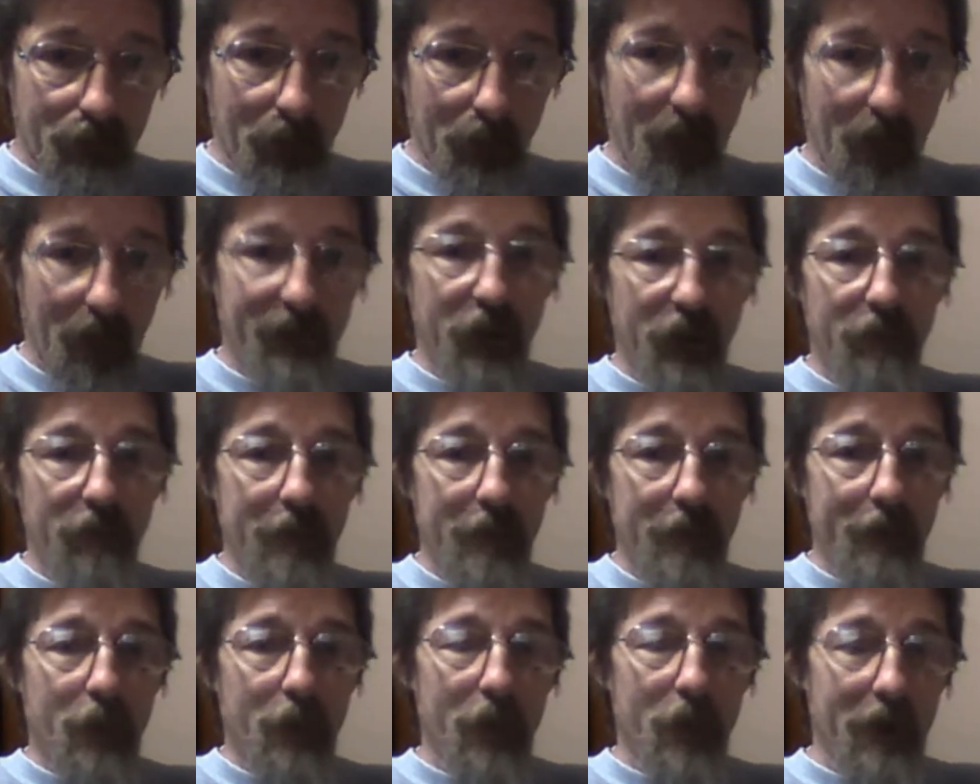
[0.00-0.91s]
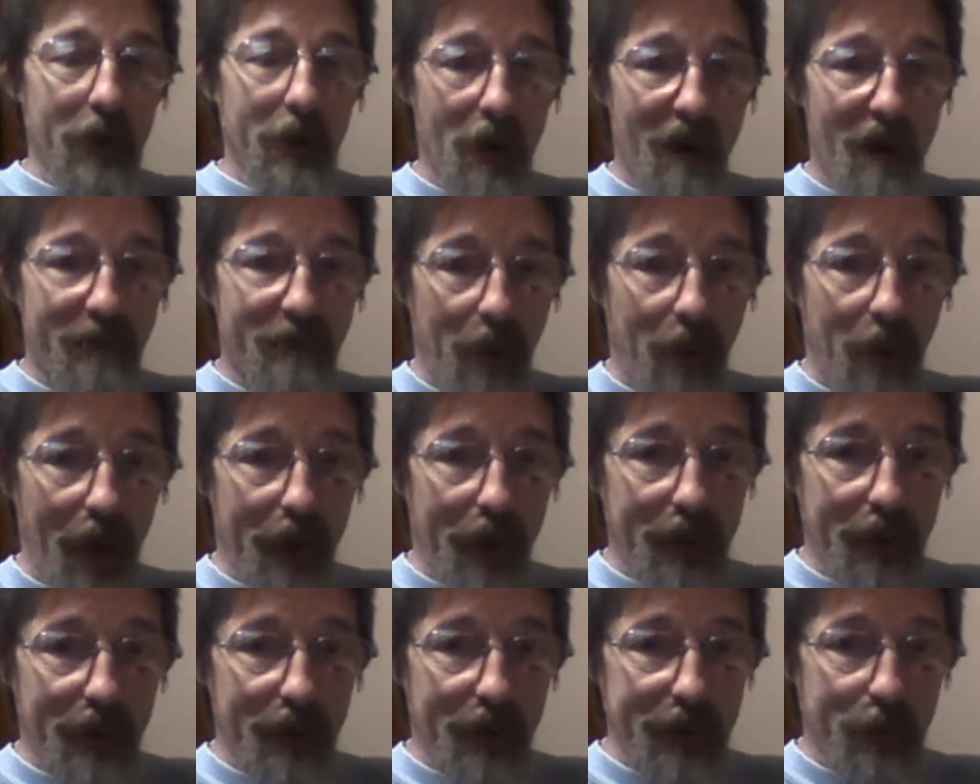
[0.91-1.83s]
If you've been putting off
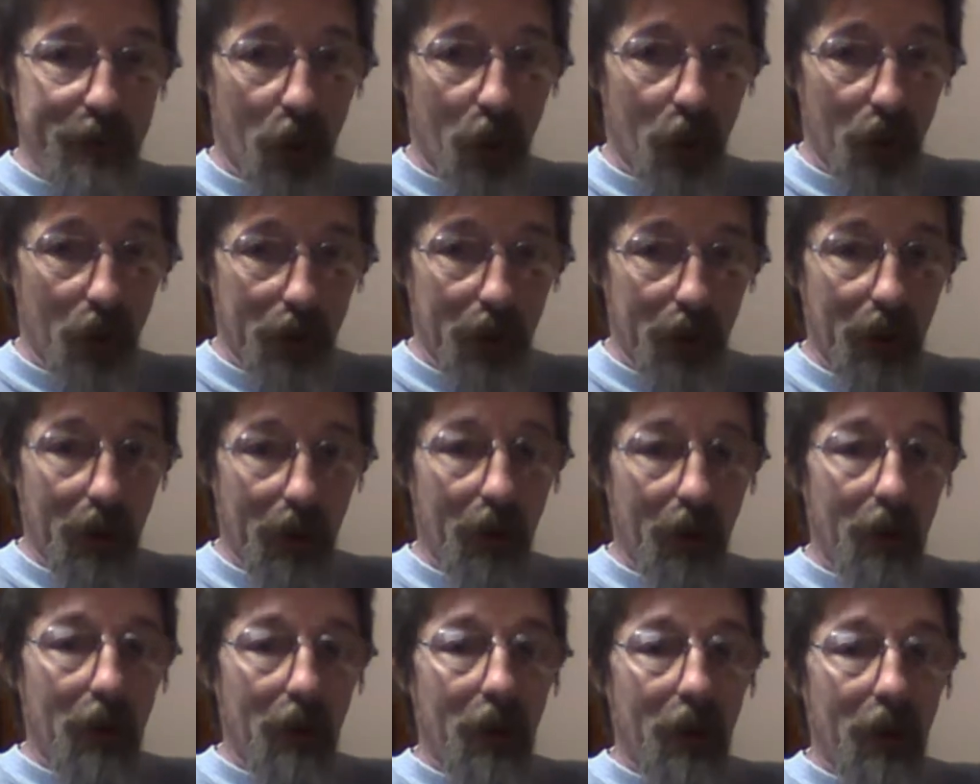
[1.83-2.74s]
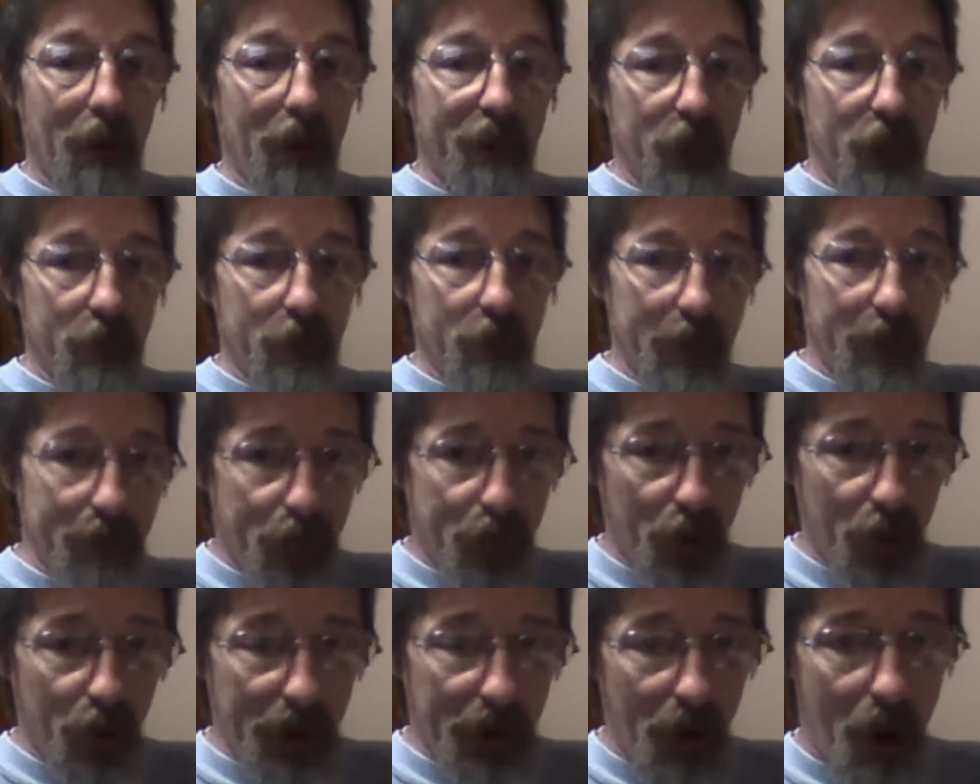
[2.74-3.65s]
buying this book, if you've been
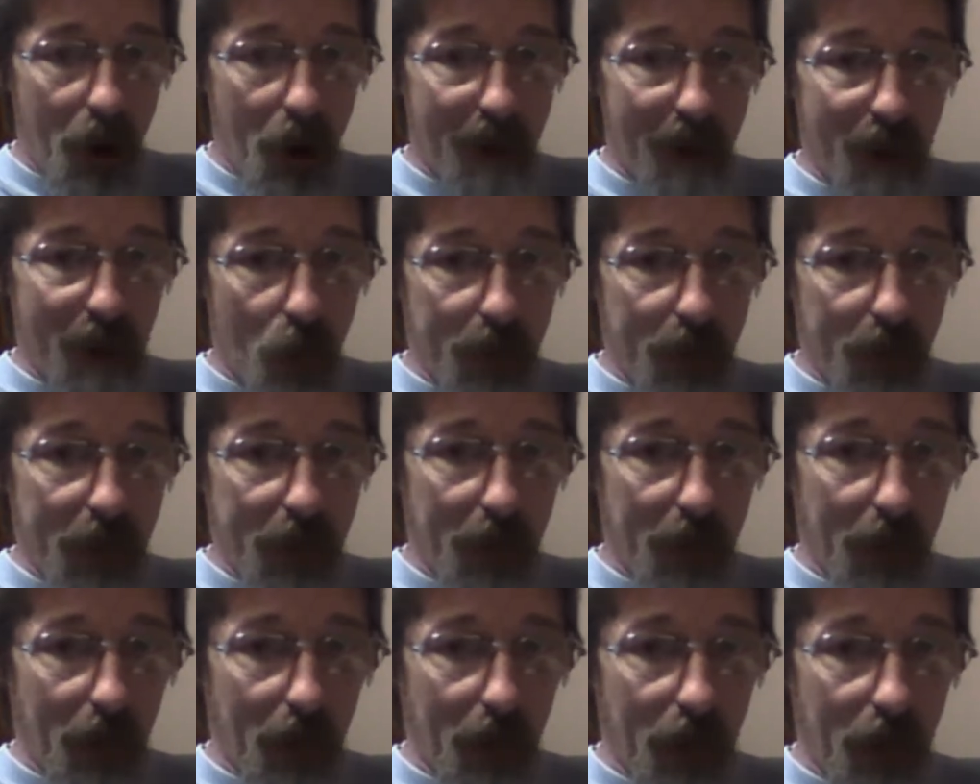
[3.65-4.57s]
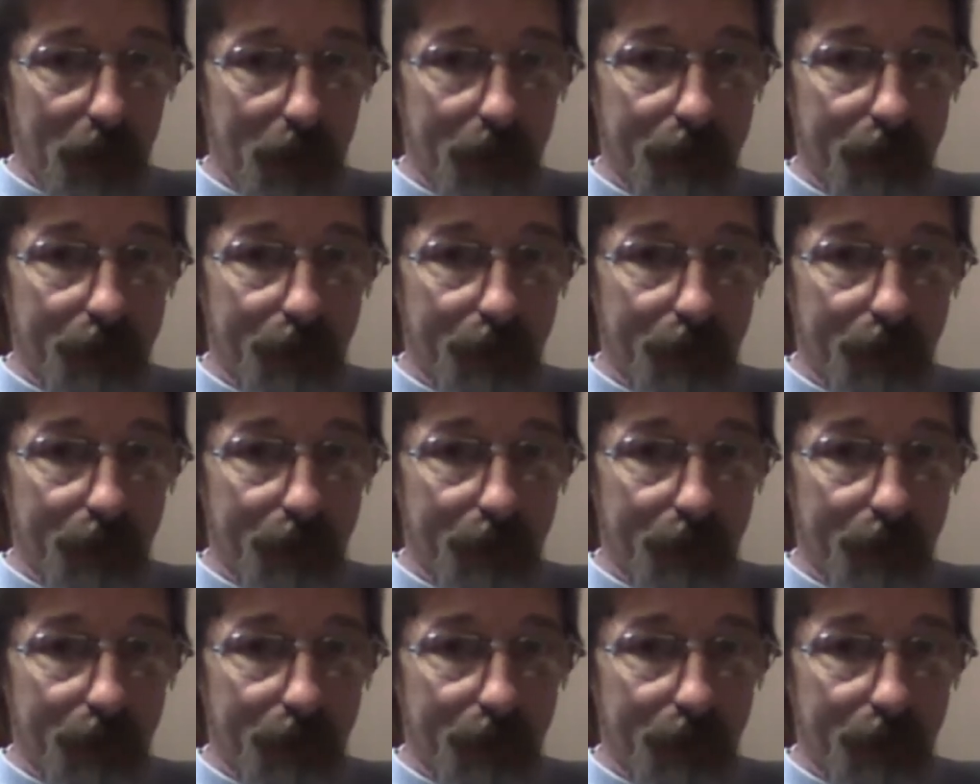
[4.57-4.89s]
putting off opening a garden